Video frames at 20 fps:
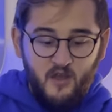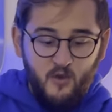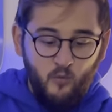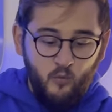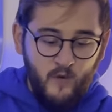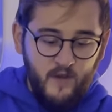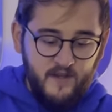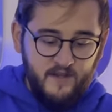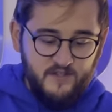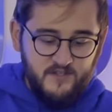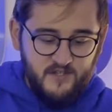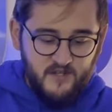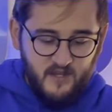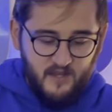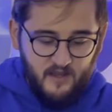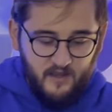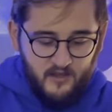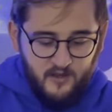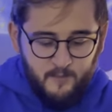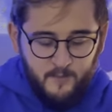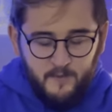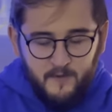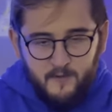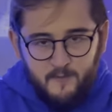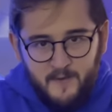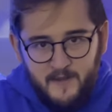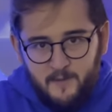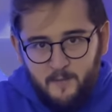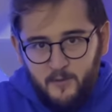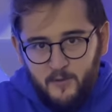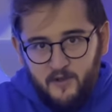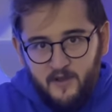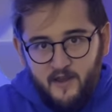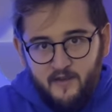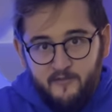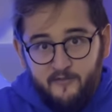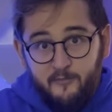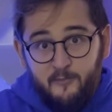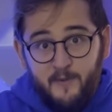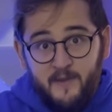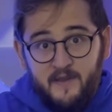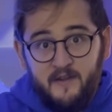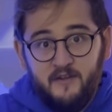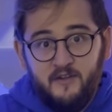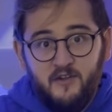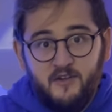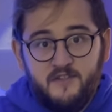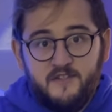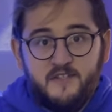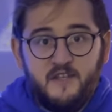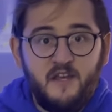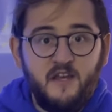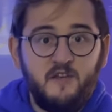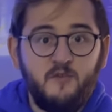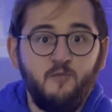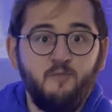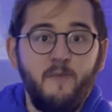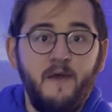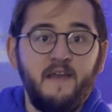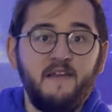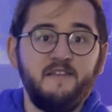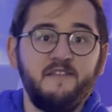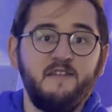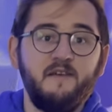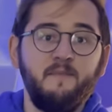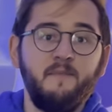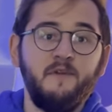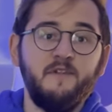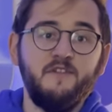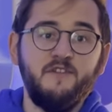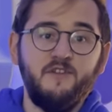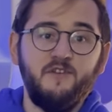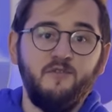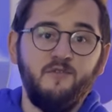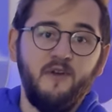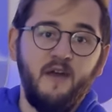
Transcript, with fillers: which a couple of people have been concerned makes them too